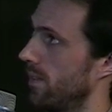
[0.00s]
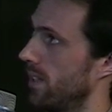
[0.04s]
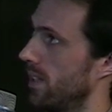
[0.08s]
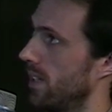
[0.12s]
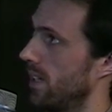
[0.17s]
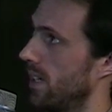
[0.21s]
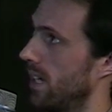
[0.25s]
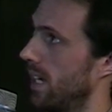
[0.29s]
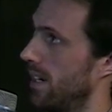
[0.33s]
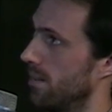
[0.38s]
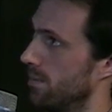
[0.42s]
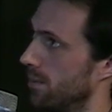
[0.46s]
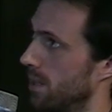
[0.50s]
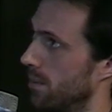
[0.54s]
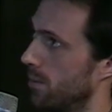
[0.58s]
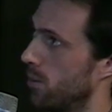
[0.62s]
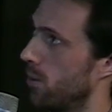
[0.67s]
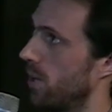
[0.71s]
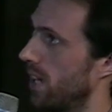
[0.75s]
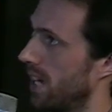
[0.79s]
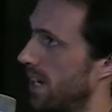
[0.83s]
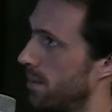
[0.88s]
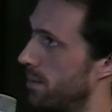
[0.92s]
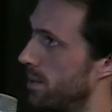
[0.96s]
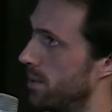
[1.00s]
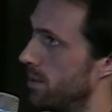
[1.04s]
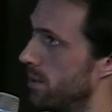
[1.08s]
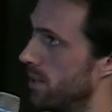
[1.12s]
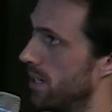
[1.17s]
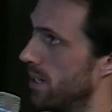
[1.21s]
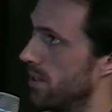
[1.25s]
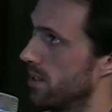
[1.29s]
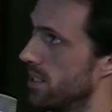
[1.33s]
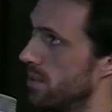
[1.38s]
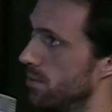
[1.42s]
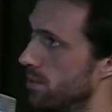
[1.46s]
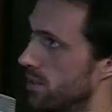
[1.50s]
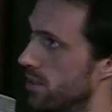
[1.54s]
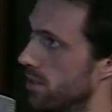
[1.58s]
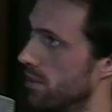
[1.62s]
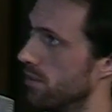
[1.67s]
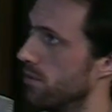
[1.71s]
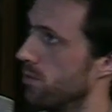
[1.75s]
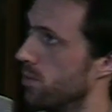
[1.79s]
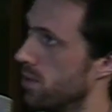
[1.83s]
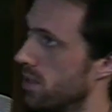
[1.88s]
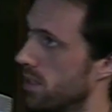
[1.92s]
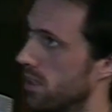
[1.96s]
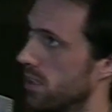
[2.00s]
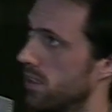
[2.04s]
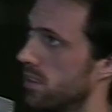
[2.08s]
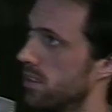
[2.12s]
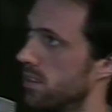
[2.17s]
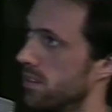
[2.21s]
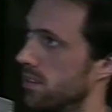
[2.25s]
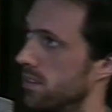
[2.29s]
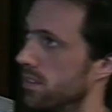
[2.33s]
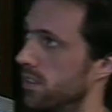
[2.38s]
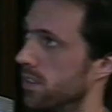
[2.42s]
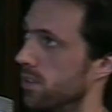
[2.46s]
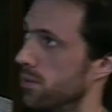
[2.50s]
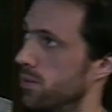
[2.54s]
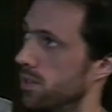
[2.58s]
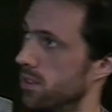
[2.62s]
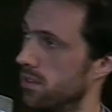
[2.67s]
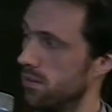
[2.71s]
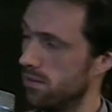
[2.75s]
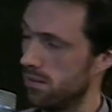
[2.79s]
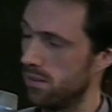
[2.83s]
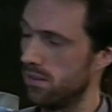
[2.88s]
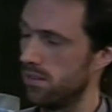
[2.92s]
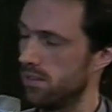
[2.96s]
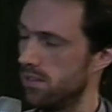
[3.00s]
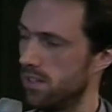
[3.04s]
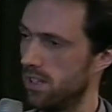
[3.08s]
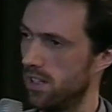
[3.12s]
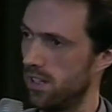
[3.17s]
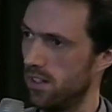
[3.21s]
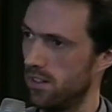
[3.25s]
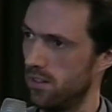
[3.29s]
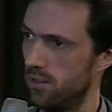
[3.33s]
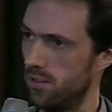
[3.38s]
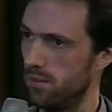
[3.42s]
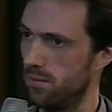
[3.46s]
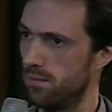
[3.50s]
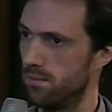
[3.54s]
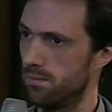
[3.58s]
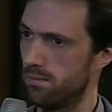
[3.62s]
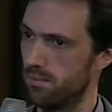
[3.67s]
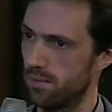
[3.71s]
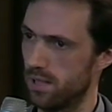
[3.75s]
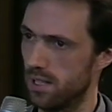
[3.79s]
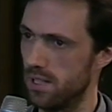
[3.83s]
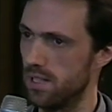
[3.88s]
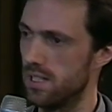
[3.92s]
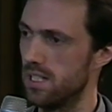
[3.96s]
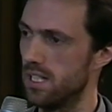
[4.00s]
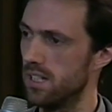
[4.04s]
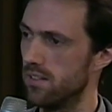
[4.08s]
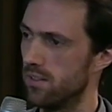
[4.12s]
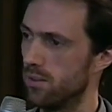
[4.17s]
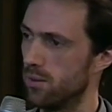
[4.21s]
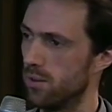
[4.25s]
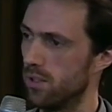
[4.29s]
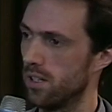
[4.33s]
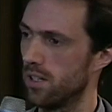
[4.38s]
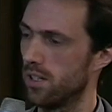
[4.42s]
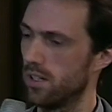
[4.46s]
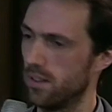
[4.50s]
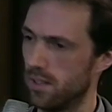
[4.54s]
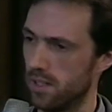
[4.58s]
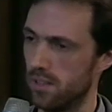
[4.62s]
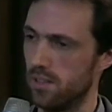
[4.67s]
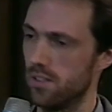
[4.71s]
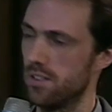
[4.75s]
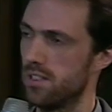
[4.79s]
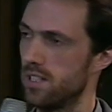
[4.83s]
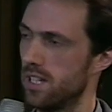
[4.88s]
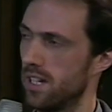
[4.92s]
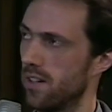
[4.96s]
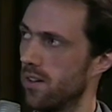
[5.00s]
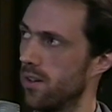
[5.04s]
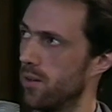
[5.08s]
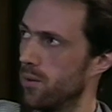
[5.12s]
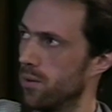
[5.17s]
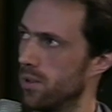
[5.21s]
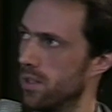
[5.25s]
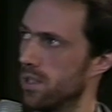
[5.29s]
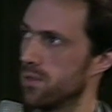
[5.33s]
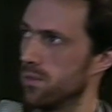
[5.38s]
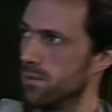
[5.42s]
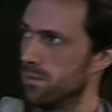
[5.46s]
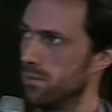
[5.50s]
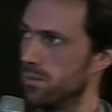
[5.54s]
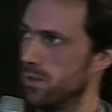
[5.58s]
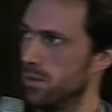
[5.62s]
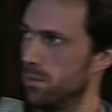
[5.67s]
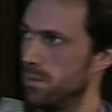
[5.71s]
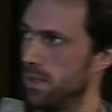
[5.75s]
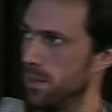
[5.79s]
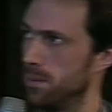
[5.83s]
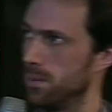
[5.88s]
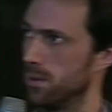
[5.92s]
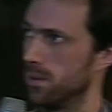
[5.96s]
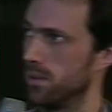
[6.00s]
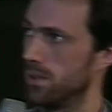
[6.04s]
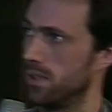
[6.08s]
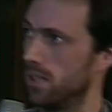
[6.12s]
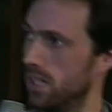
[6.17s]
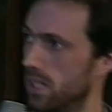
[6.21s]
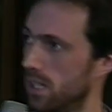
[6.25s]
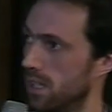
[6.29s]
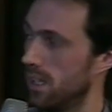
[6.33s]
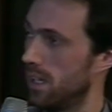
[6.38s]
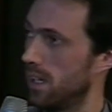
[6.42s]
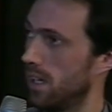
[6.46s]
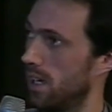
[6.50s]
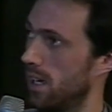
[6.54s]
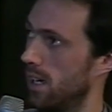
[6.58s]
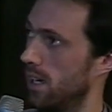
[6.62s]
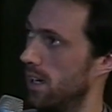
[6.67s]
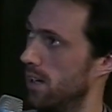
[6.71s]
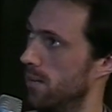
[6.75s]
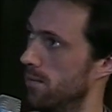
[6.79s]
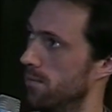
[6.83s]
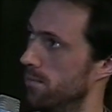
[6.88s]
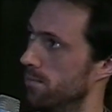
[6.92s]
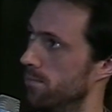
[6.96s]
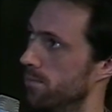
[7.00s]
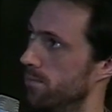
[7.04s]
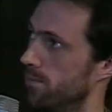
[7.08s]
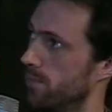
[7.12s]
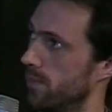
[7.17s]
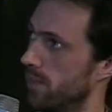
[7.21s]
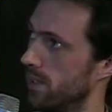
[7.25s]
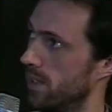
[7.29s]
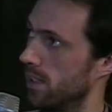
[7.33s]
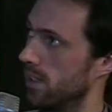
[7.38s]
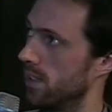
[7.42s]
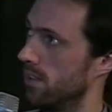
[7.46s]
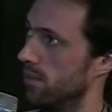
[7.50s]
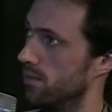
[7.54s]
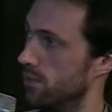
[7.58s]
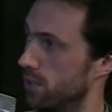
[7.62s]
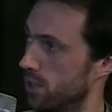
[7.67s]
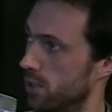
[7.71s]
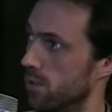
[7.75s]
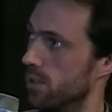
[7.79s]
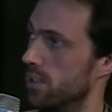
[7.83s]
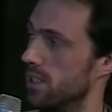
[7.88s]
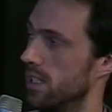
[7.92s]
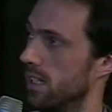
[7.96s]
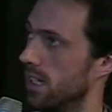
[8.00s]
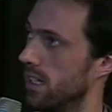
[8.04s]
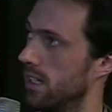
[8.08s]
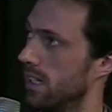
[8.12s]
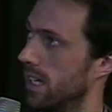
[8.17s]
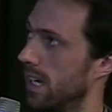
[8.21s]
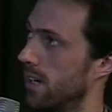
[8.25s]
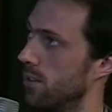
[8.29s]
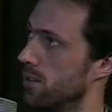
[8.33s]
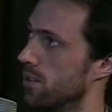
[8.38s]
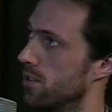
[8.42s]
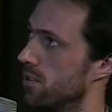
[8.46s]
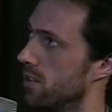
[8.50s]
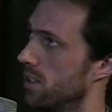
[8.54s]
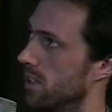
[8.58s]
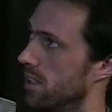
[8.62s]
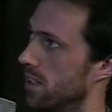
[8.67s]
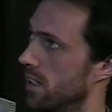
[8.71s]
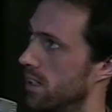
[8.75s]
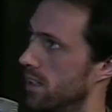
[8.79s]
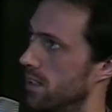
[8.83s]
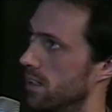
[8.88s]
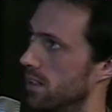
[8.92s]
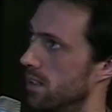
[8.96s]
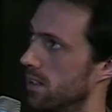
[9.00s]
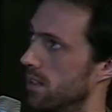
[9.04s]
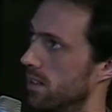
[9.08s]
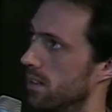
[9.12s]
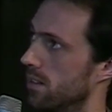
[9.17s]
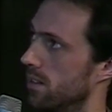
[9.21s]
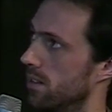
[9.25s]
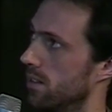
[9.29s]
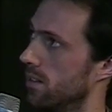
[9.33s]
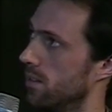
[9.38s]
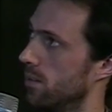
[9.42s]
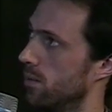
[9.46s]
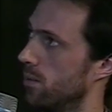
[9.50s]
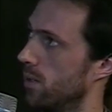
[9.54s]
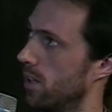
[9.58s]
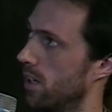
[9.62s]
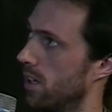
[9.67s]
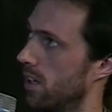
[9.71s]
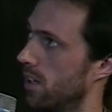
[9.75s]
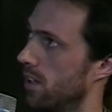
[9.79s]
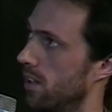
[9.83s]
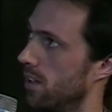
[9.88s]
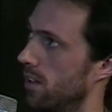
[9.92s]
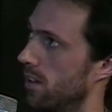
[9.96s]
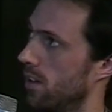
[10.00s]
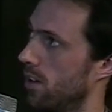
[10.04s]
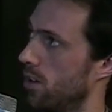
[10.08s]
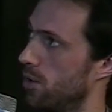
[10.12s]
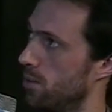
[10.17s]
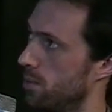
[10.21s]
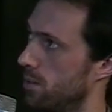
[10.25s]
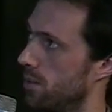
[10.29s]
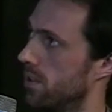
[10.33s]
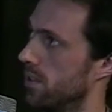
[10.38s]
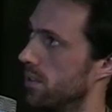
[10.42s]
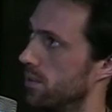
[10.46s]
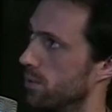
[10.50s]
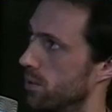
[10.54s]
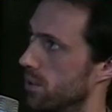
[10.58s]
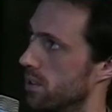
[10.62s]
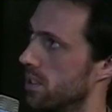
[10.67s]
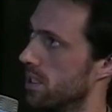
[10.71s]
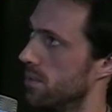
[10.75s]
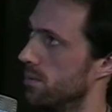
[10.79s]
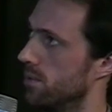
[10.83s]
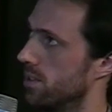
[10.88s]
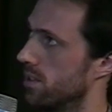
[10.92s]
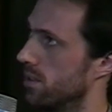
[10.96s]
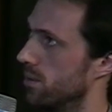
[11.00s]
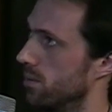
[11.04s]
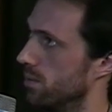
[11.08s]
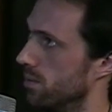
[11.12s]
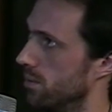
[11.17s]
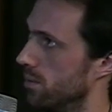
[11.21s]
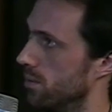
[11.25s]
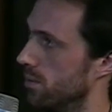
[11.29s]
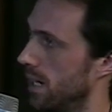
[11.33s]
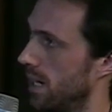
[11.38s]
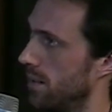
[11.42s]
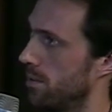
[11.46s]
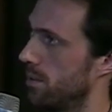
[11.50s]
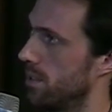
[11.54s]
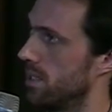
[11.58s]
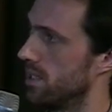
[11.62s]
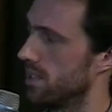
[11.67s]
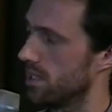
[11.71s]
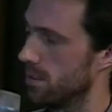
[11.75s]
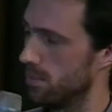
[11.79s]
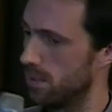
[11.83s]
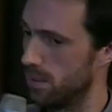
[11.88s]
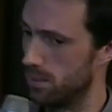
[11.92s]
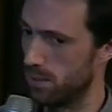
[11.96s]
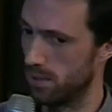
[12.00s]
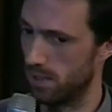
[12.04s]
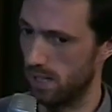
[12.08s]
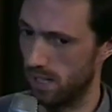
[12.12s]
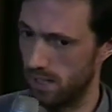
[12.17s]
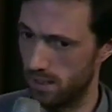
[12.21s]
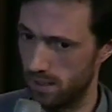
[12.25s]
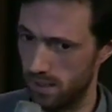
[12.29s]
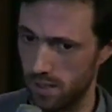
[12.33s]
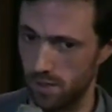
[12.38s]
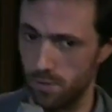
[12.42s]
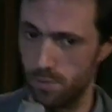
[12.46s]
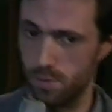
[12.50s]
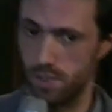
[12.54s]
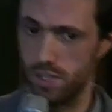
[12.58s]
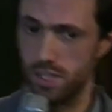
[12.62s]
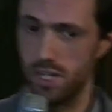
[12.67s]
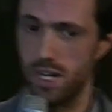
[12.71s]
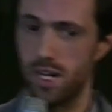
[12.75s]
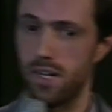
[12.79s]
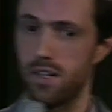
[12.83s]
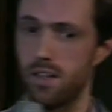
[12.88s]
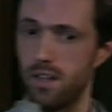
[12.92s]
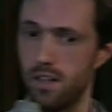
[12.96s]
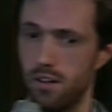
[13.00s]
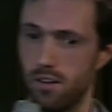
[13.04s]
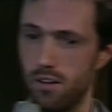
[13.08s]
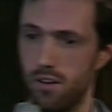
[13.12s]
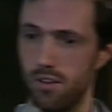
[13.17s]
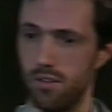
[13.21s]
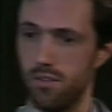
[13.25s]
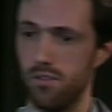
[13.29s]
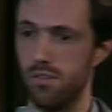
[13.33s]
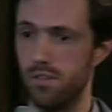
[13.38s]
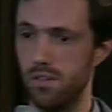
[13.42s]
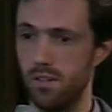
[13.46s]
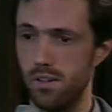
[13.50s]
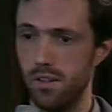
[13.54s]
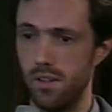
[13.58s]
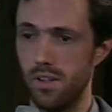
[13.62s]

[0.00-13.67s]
I'm quite happy with how it seems to have worked. You know, when you conceive a work and then you see how it works when people, viewers encounter it. And what I hoped and what seems to happen is that people then kind of project their own